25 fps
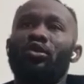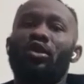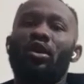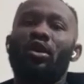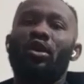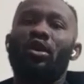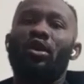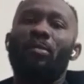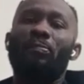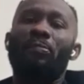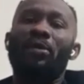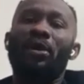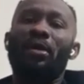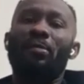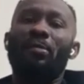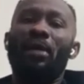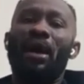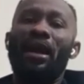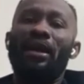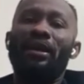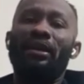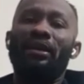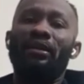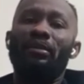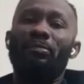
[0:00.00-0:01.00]
compare
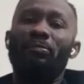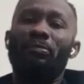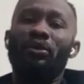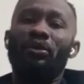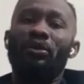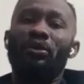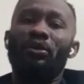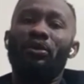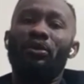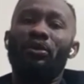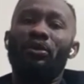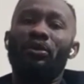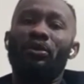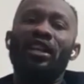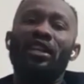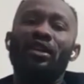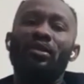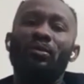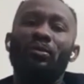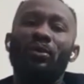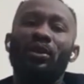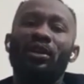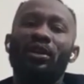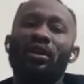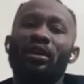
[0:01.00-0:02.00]
my productivity in
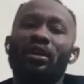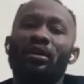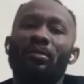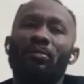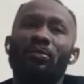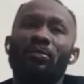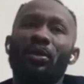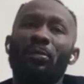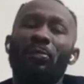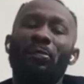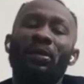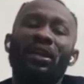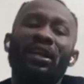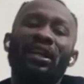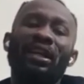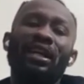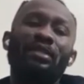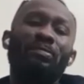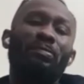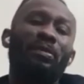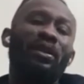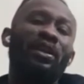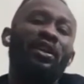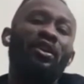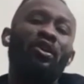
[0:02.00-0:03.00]
training with the players
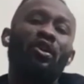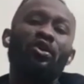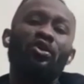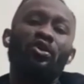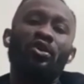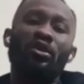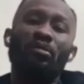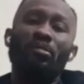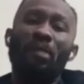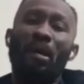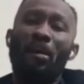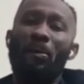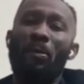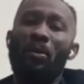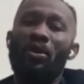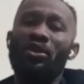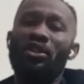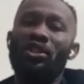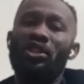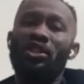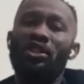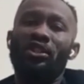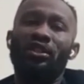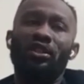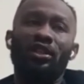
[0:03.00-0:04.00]
playing also in my
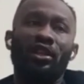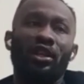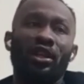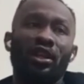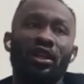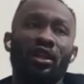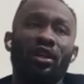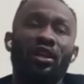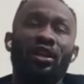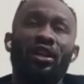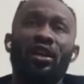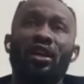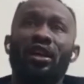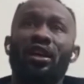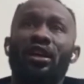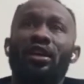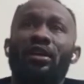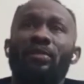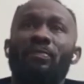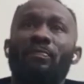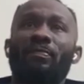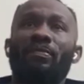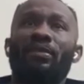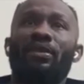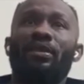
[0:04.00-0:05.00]
position.
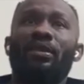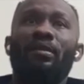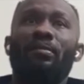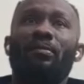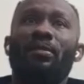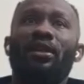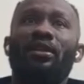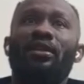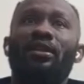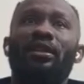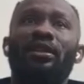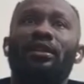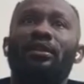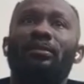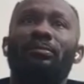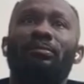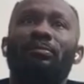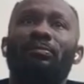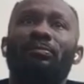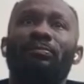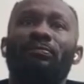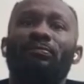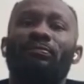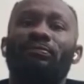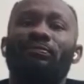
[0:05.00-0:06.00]
But
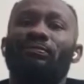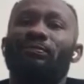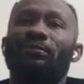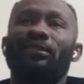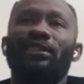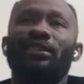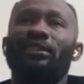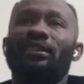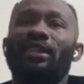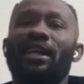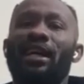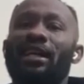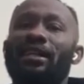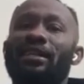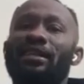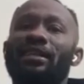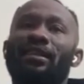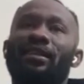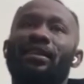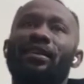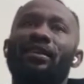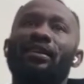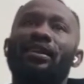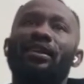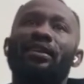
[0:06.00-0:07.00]
I didn't think
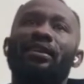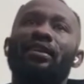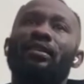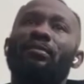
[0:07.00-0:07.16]
they did